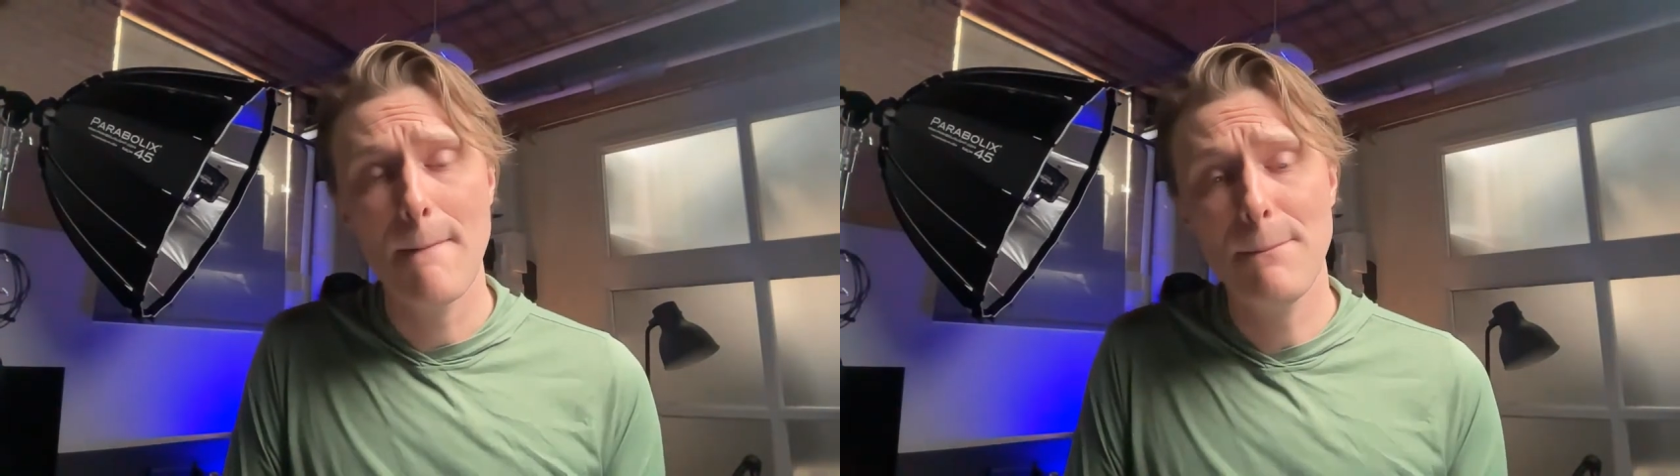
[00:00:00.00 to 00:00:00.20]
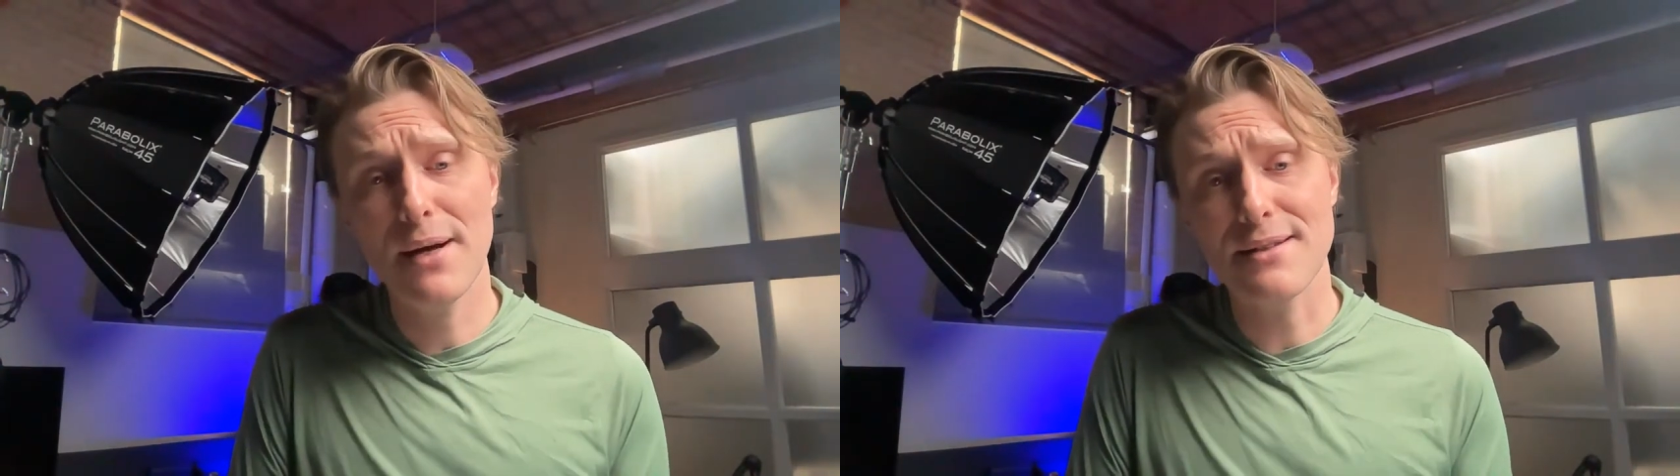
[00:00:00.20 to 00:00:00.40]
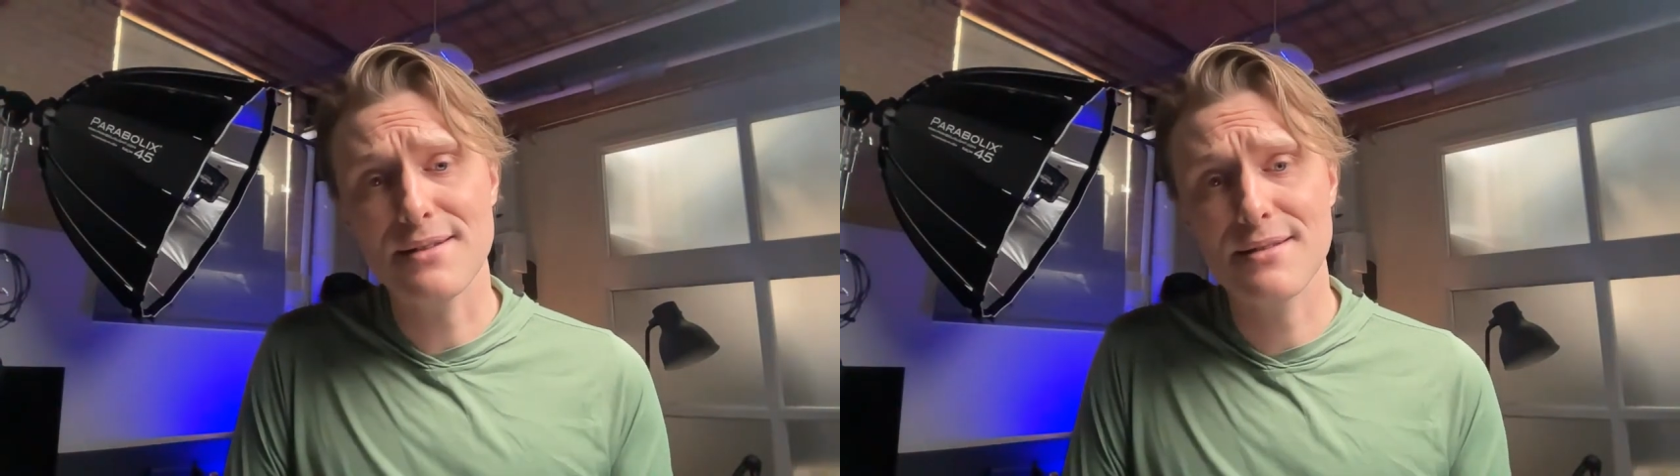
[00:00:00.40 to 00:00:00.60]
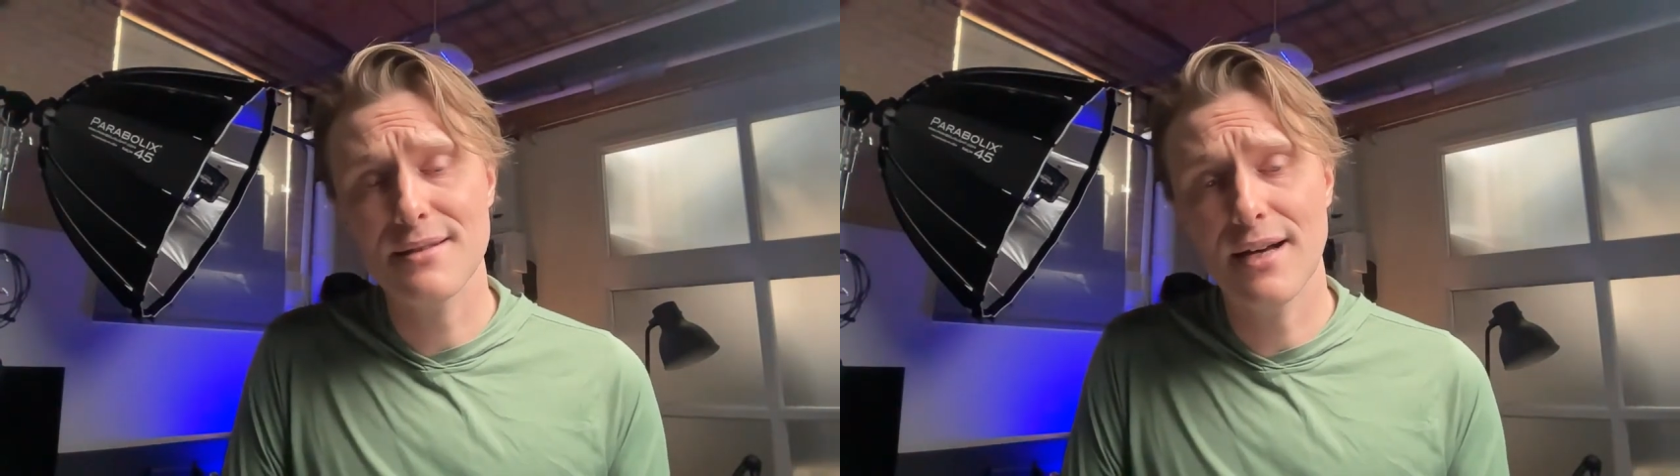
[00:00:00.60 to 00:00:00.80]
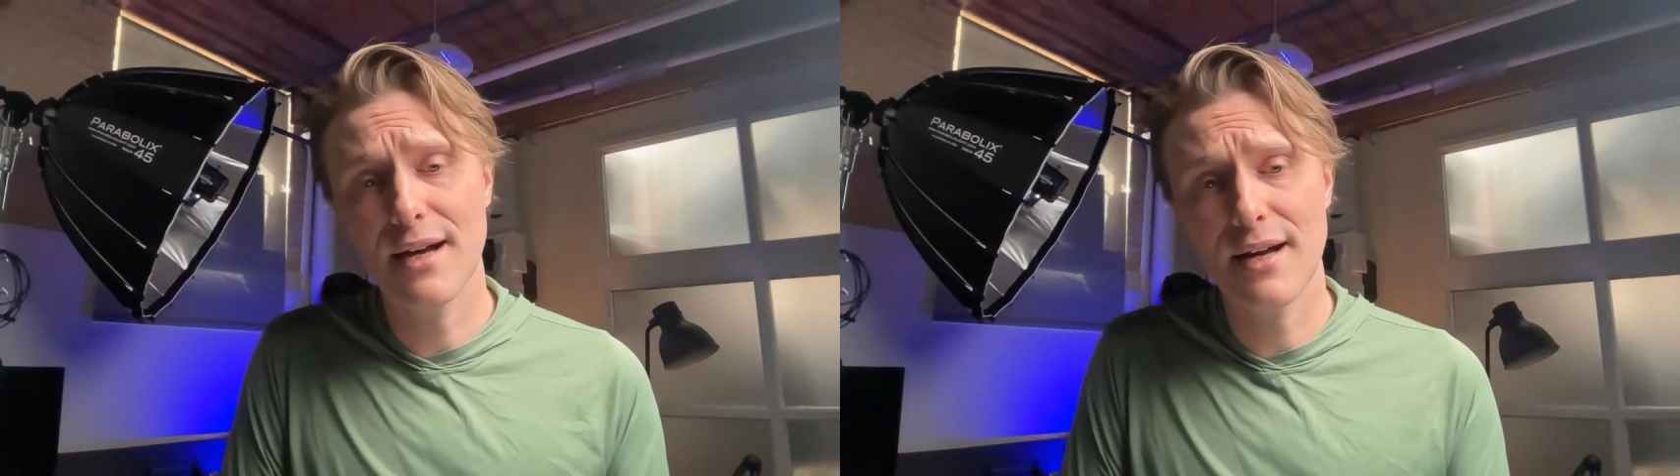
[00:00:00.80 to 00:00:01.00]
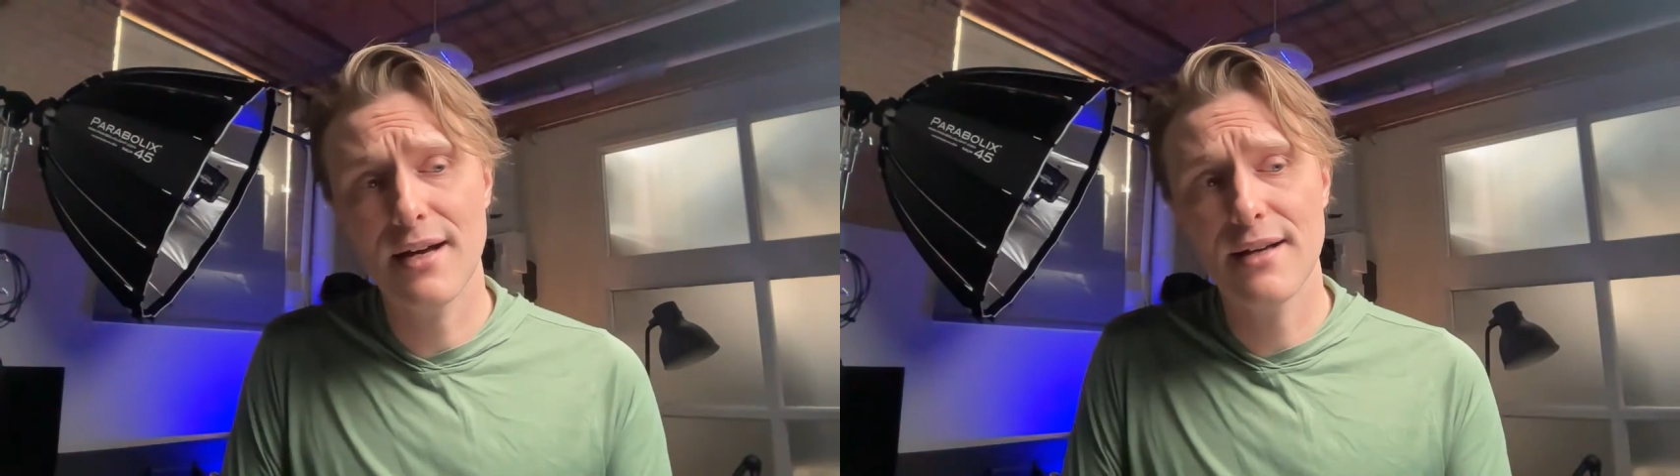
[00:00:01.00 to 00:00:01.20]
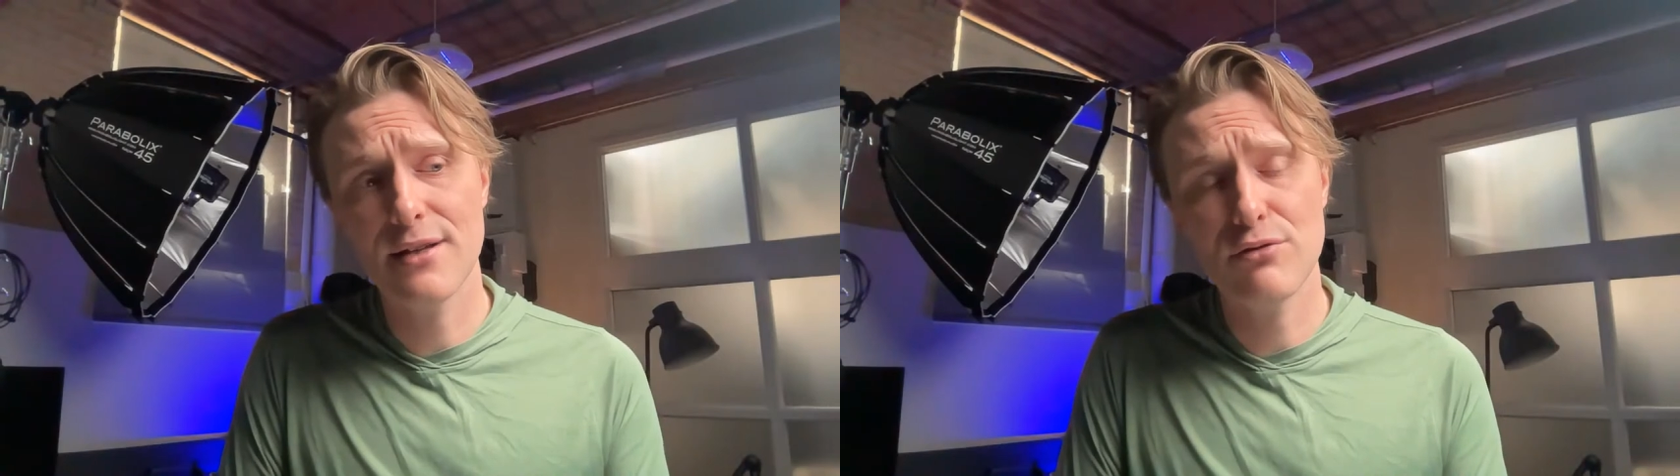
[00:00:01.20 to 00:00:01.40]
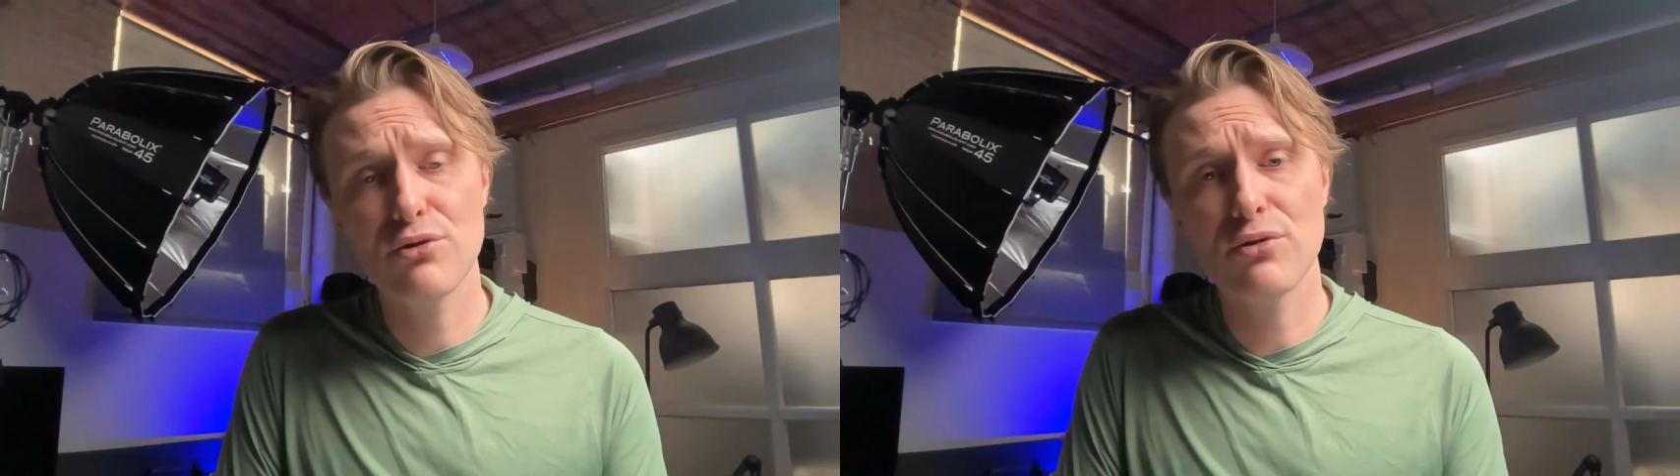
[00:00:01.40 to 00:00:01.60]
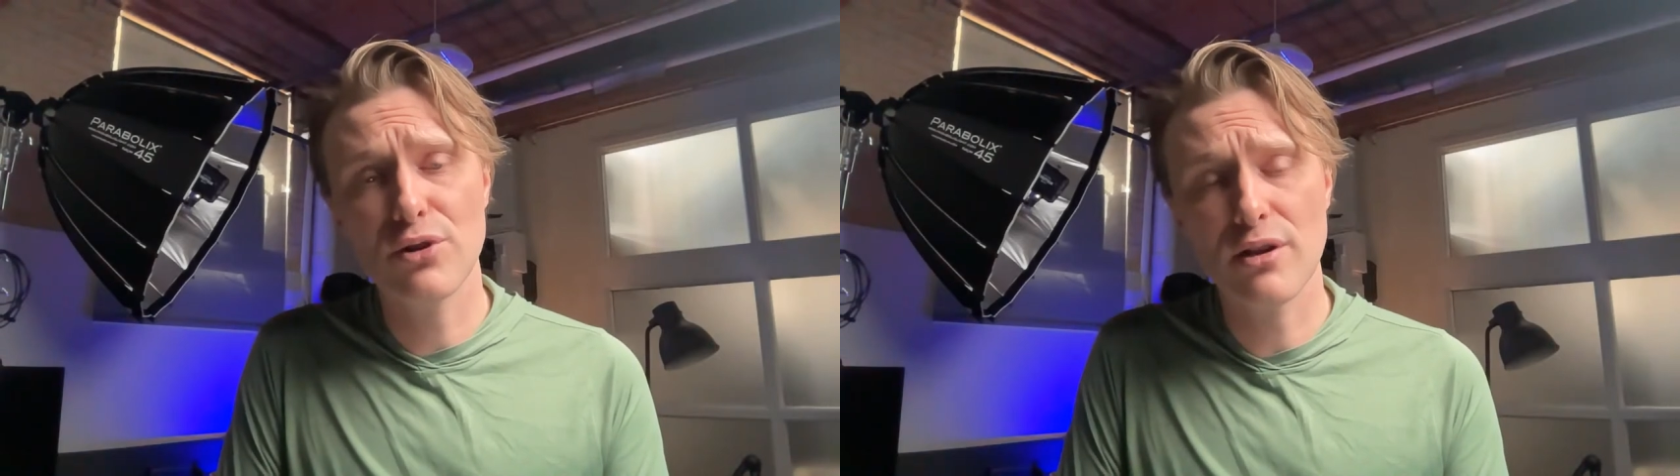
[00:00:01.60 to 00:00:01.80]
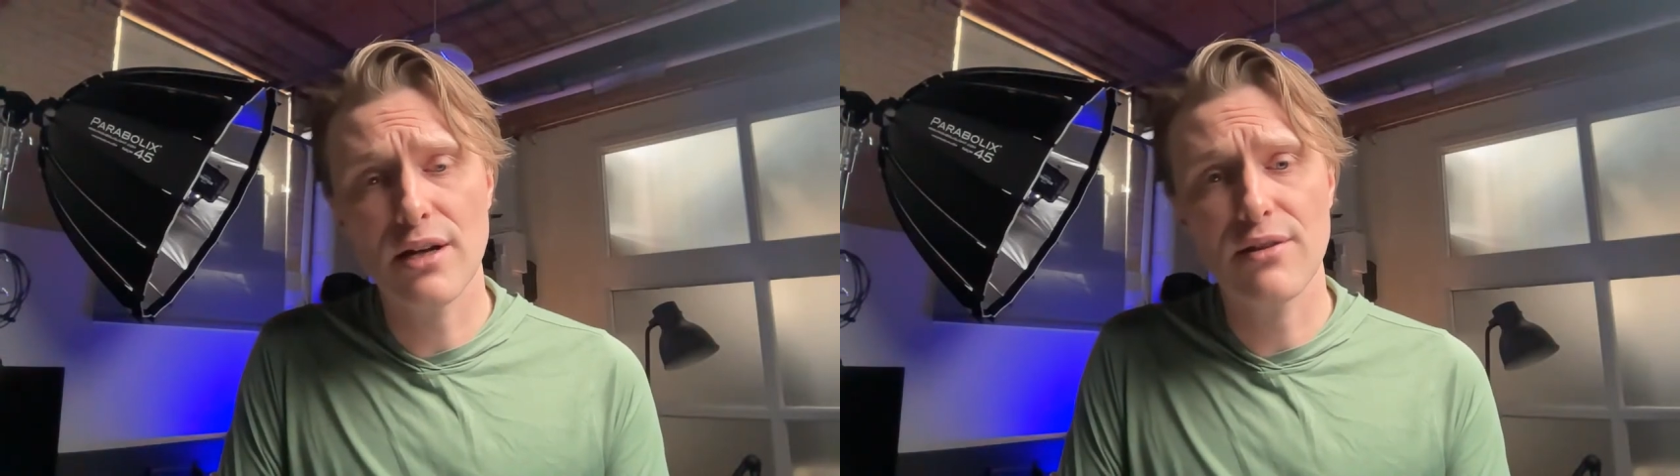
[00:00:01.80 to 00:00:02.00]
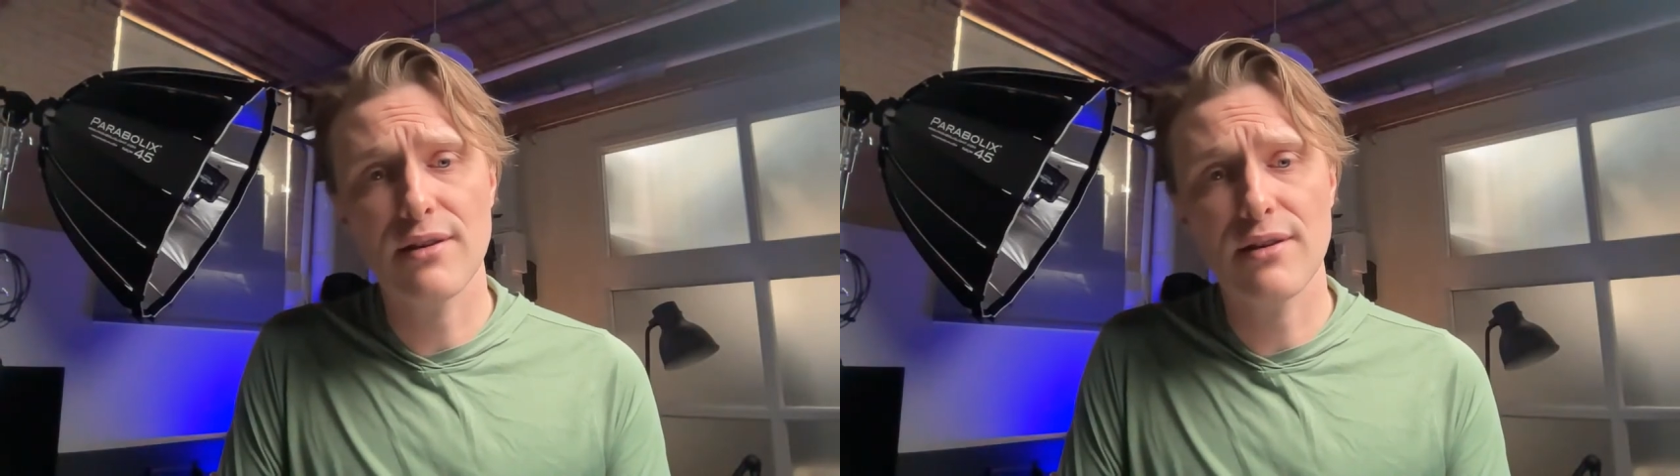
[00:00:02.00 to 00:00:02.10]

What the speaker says: But you do learn a lot of